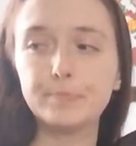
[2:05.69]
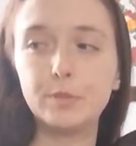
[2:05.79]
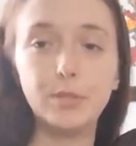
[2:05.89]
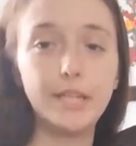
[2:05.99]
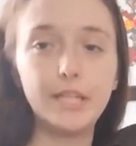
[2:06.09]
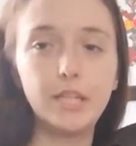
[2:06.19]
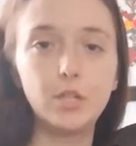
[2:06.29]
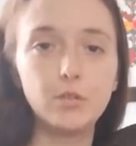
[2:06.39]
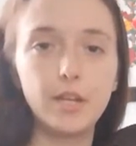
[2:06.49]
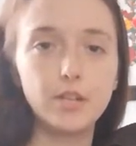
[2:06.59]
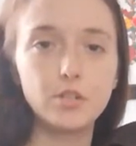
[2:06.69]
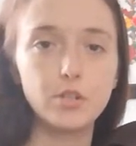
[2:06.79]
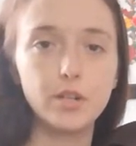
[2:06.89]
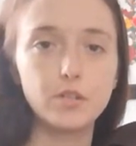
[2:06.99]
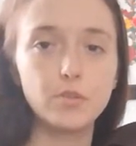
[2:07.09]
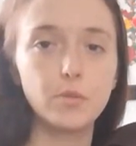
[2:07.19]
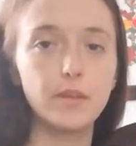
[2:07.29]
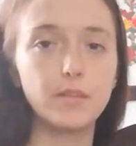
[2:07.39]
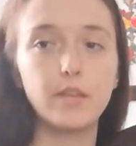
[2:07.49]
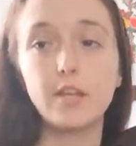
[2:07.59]
you can't hear the A string. So
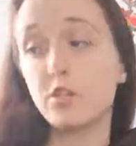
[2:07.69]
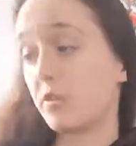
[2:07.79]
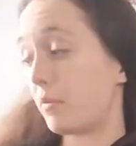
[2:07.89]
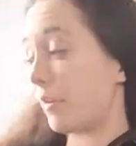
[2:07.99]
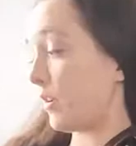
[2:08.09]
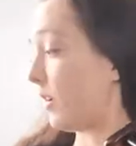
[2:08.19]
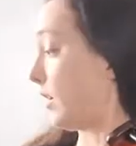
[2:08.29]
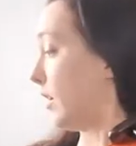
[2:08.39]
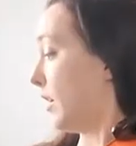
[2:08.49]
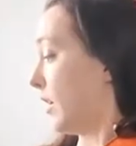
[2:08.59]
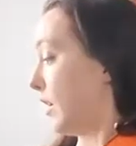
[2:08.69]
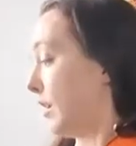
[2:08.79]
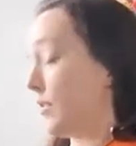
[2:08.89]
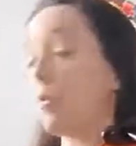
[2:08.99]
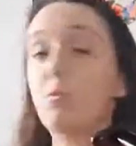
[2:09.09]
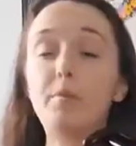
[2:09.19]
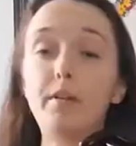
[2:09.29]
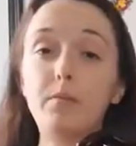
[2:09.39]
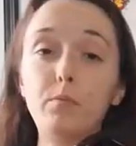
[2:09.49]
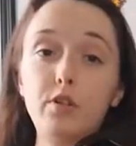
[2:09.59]
like the A string isn't
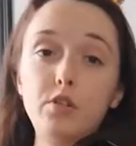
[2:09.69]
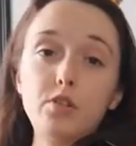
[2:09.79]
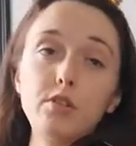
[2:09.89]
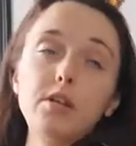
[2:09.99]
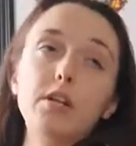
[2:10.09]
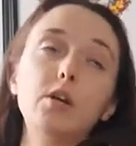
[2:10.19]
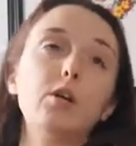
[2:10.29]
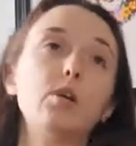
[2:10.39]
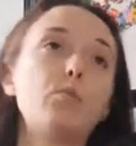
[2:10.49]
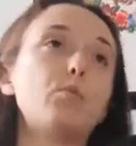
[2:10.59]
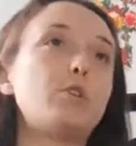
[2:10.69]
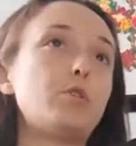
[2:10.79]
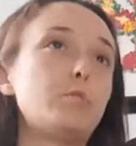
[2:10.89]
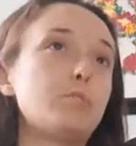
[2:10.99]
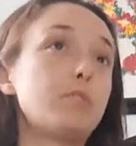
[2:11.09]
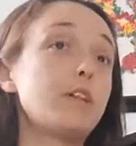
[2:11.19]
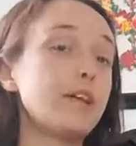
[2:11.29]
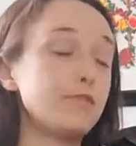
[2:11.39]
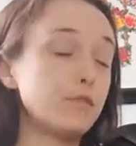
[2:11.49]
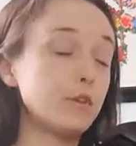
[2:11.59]
open, which when you
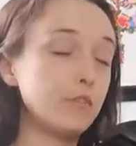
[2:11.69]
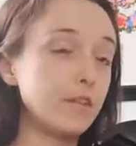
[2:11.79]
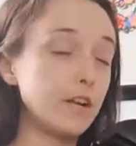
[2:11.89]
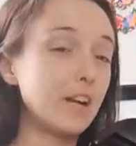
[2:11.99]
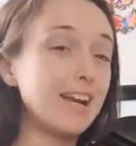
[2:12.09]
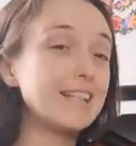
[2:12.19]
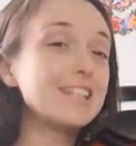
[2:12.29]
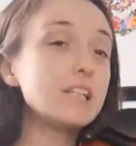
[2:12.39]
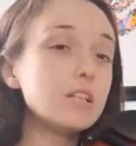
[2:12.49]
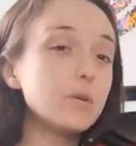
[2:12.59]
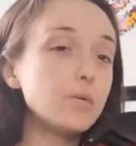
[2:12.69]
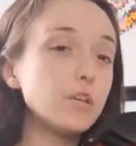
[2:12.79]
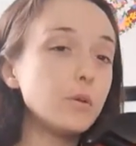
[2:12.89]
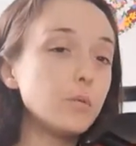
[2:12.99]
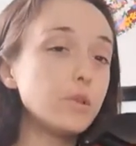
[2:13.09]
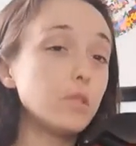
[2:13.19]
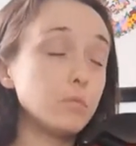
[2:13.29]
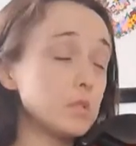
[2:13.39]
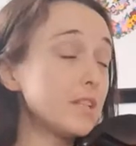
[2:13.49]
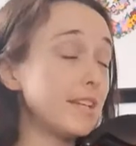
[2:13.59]
play a fourth finger, ideally what you would
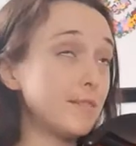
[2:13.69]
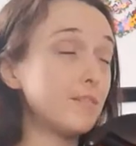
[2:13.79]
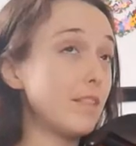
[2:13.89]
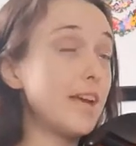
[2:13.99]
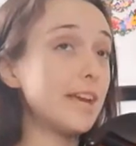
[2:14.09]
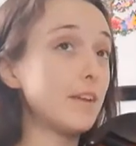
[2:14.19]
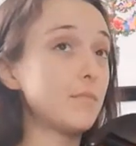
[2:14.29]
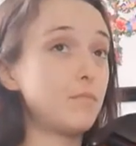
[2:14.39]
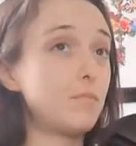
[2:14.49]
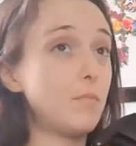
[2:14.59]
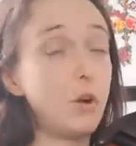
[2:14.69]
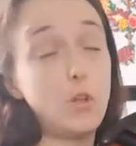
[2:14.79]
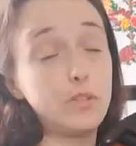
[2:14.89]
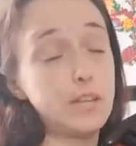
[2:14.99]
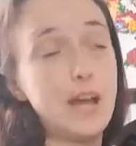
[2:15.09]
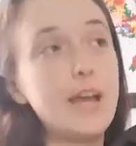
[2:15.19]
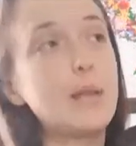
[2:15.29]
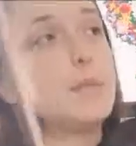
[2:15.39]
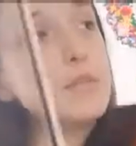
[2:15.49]
really like all the time